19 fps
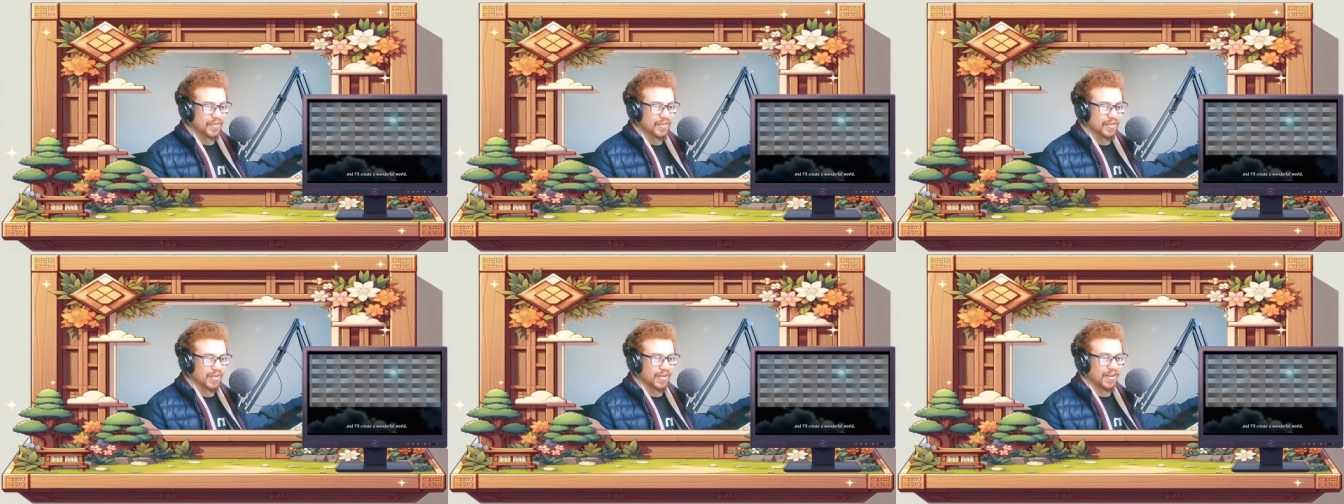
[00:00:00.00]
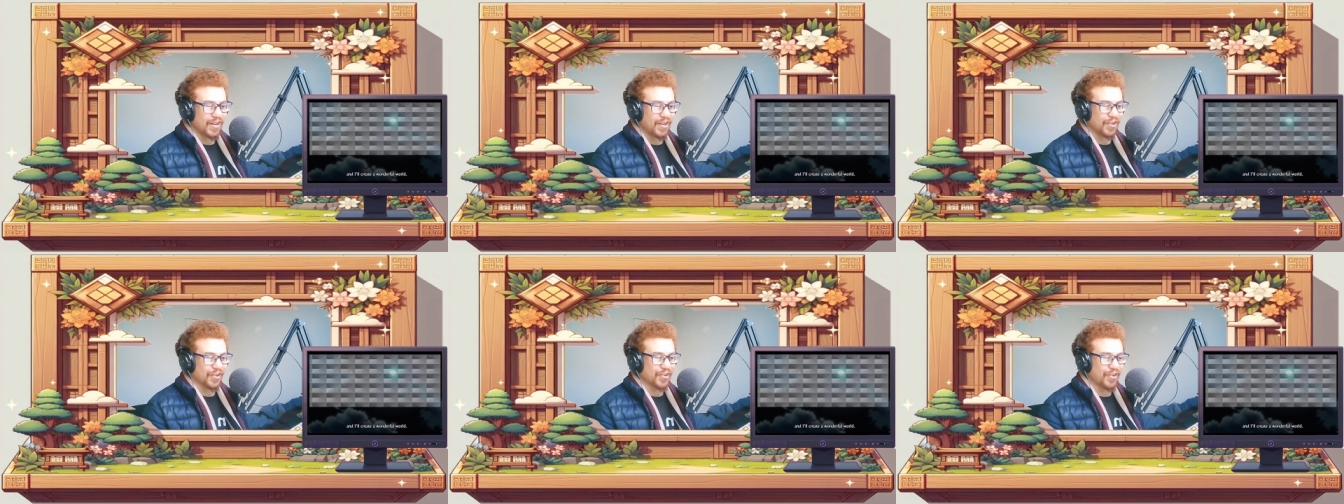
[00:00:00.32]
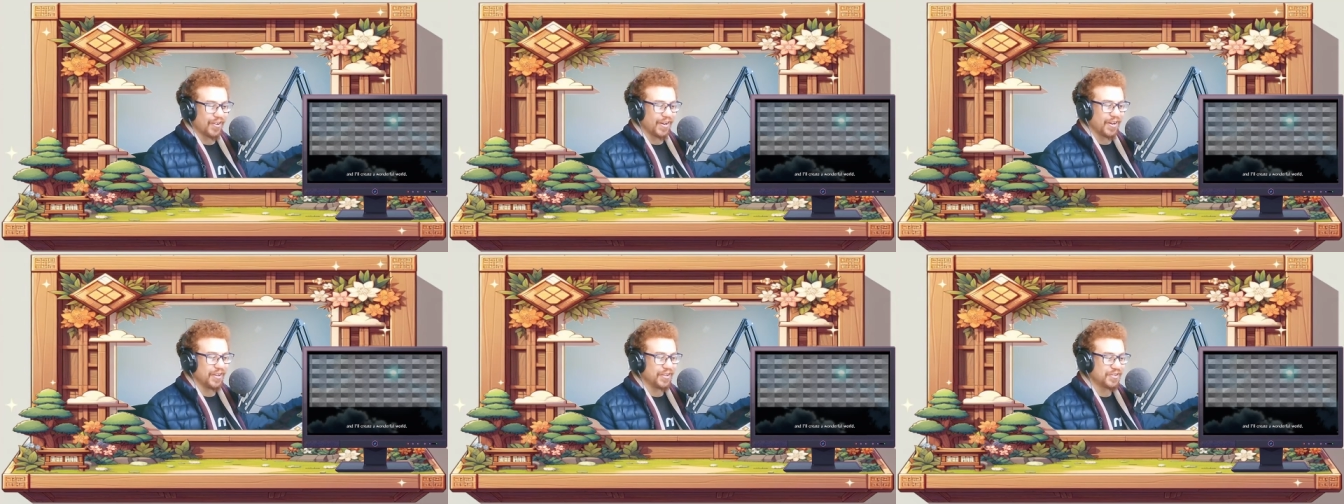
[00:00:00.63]
And I'll
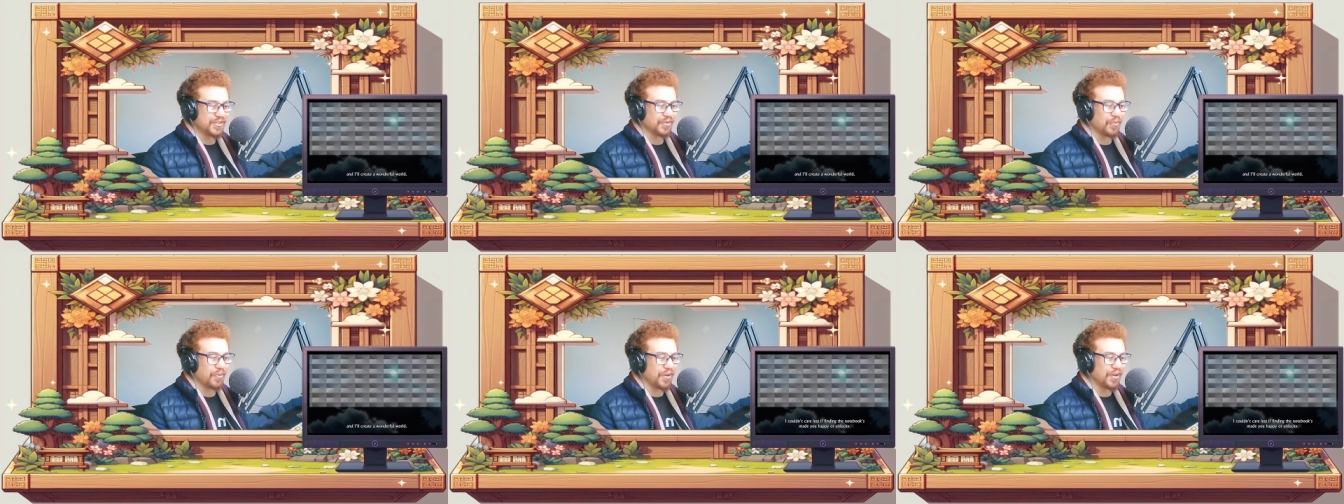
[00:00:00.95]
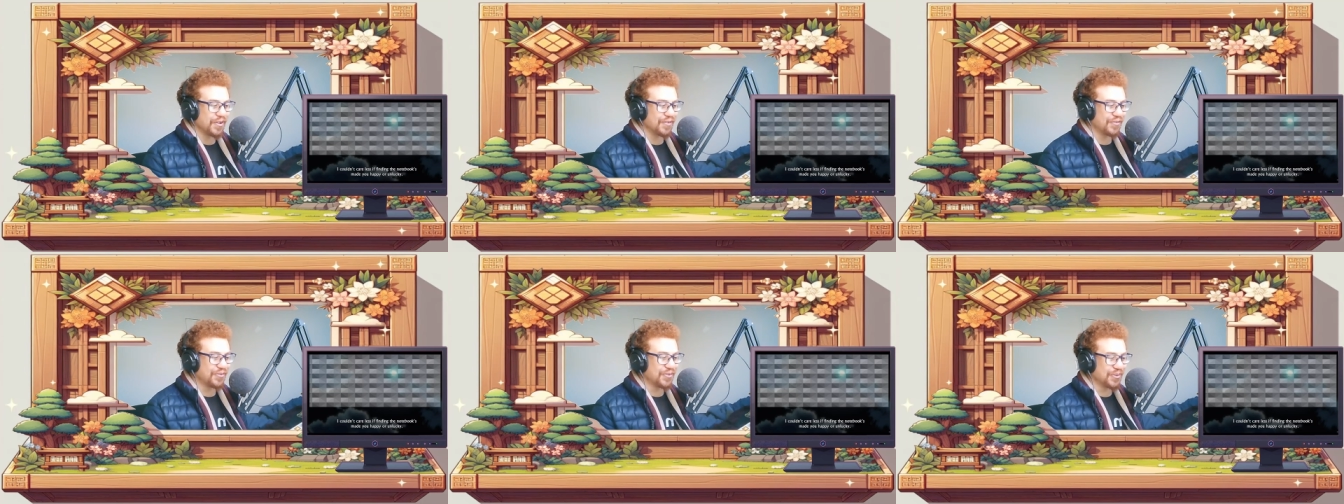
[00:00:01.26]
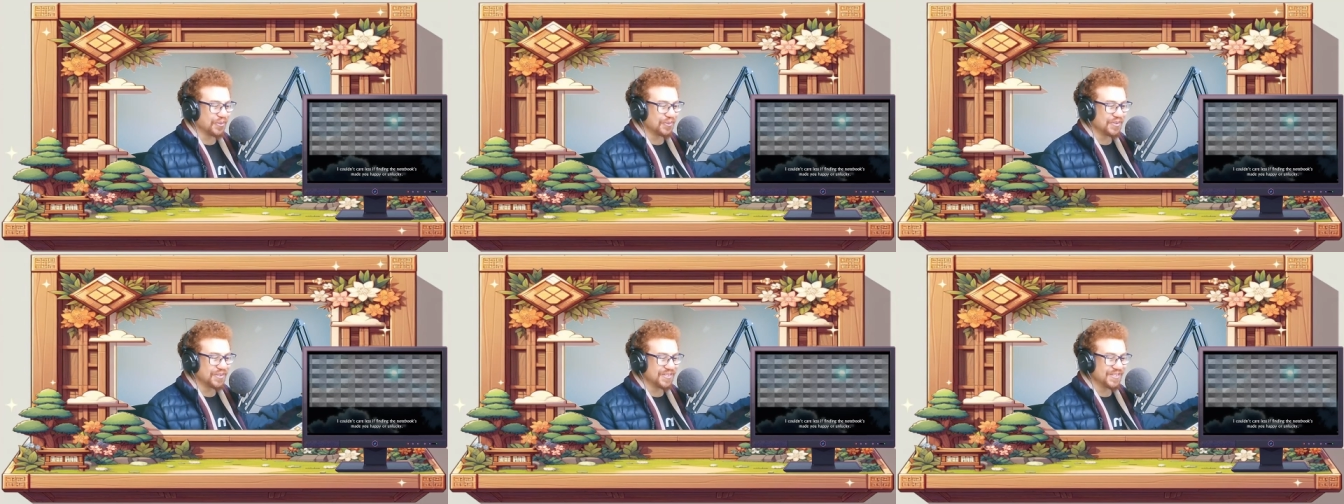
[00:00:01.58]
create a wonderful
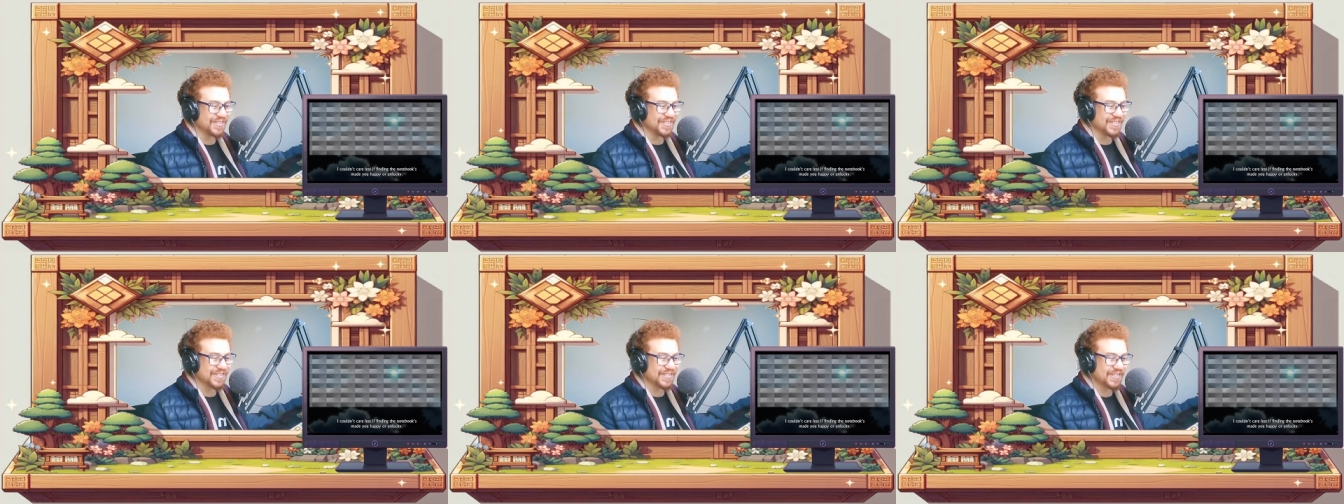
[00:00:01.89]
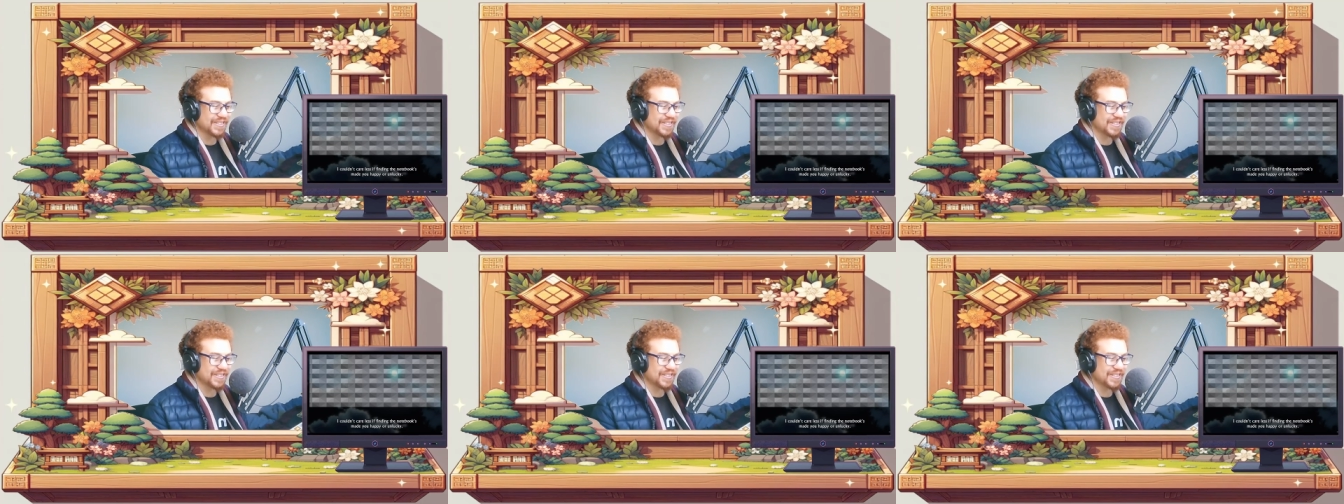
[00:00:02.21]
world.